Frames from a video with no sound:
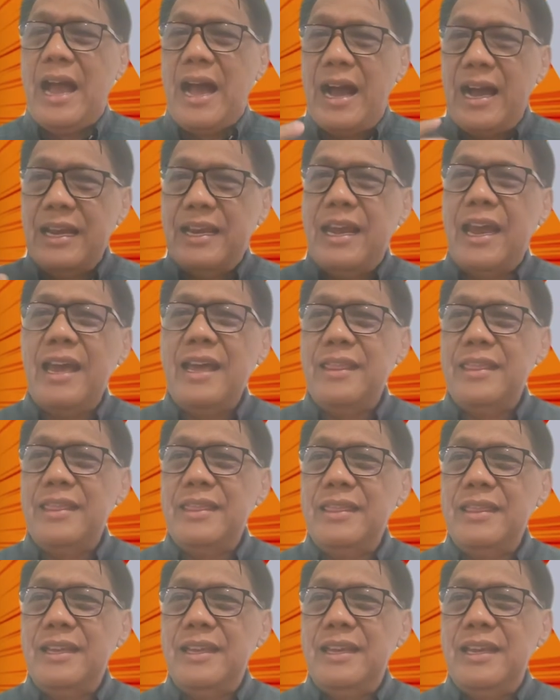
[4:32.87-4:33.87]
Again,
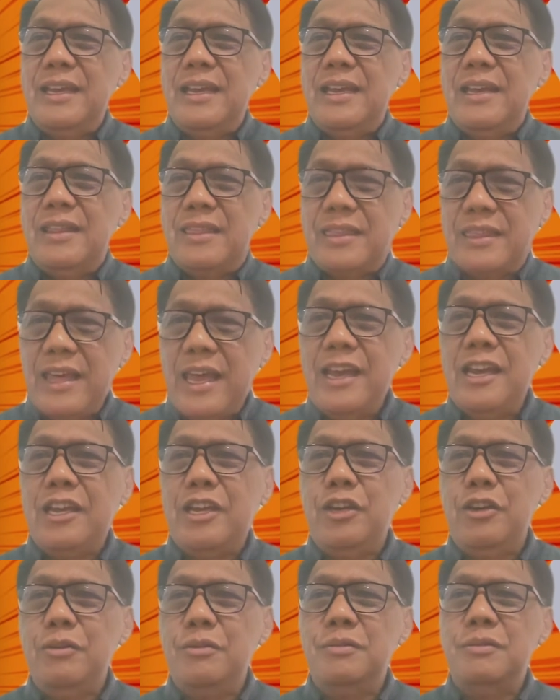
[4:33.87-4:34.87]
thank you
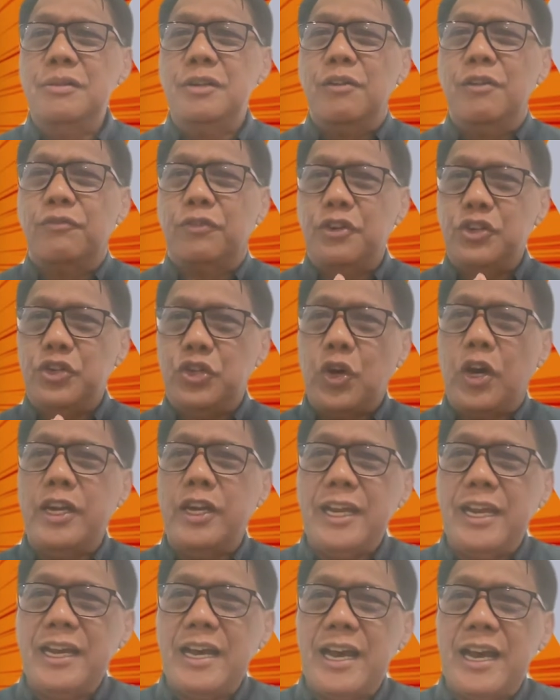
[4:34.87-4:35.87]
for
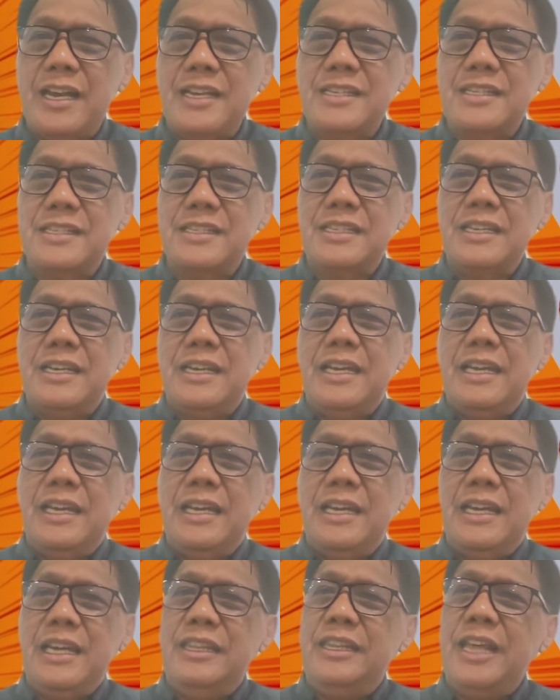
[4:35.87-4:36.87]
joining us
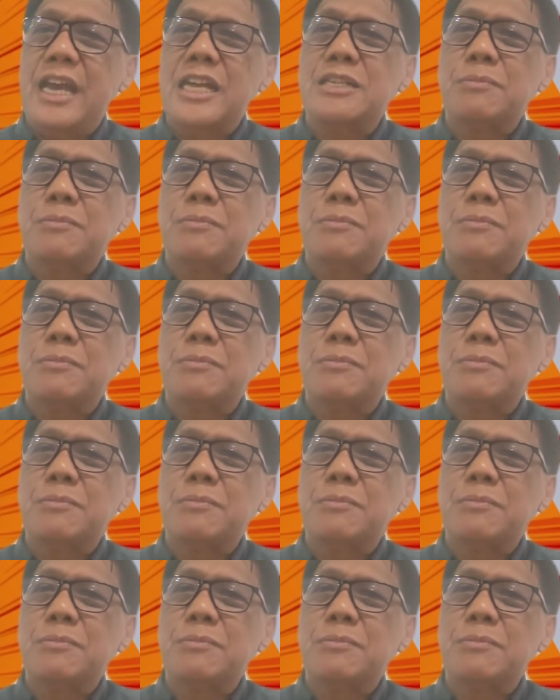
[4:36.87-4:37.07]
in